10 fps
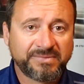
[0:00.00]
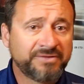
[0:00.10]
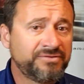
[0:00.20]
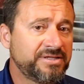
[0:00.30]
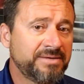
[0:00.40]

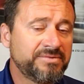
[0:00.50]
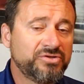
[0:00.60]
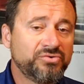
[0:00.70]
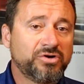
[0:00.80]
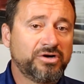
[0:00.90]
Every time a
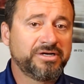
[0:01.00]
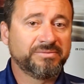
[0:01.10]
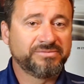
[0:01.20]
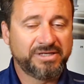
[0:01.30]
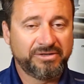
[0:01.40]
new car
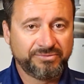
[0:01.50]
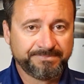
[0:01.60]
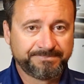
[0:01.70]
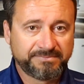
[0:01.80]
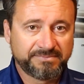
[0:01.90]
comes out,
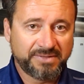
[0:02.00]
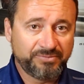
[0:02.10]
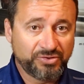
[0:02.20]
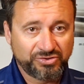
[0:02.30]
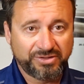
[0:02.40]

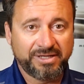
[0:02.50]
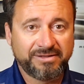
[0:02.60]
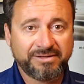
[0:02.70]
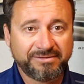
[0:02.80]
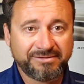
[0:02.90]
I'm usually
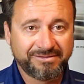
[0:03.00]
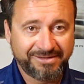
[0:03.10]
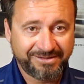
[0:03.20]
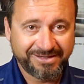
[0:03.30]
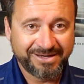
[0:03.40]

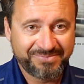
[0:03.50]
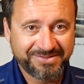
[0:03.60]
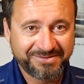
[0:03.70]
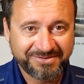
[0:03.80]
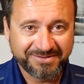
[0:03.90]
ending up
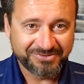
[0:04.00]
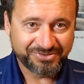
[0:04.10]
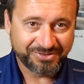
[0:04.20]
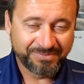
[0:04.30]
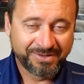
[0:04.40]
at the
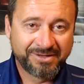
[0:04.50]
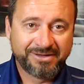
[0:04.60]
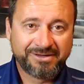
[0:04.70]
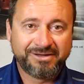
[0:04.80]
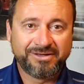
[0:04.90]
dealership,
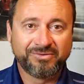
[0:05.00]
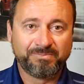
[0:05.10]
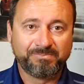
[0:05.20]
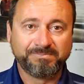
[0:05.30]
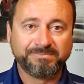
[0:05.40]
you know,
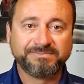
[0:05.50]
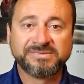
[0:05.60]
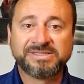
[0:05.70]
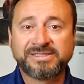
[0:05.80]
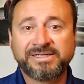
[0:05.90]

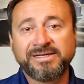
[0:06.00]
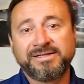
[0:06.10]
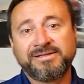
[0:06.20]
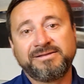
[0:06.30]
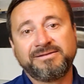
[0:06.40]
sitting
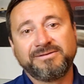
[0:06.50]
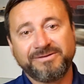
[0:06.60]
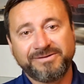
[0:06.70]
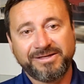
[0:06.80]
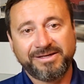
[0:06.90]
in it,
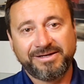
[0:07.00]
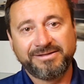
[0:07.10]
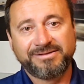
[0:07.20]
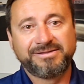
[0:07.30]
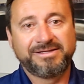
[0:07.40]
looking at
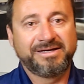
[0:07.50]
it,